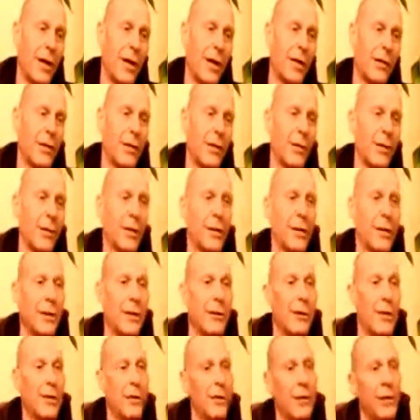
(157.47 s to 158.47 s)
anyone who is
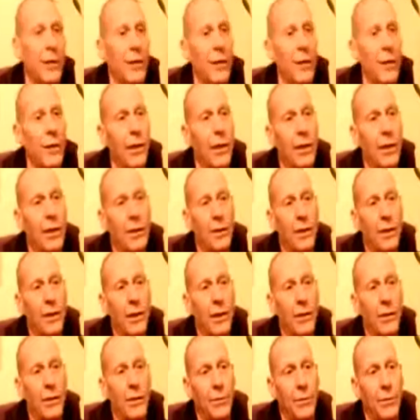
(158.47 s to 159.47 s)
interested in going into
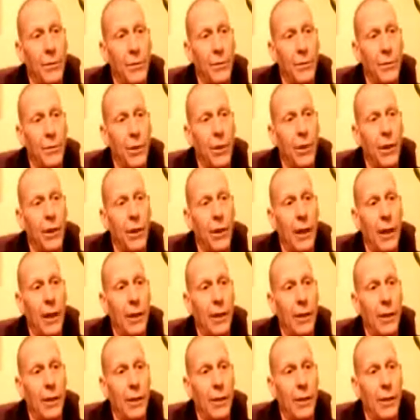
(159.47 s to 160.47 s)
this, you must really
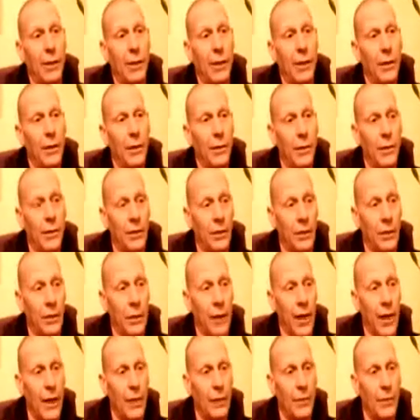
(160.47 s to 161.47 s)
get and
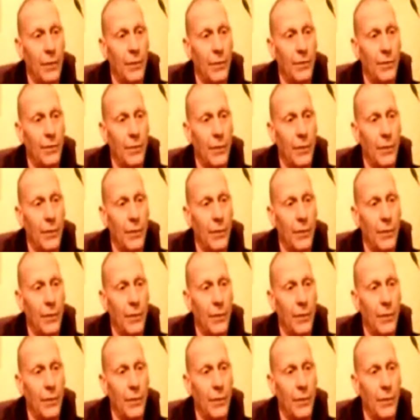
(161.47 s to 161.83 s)
understand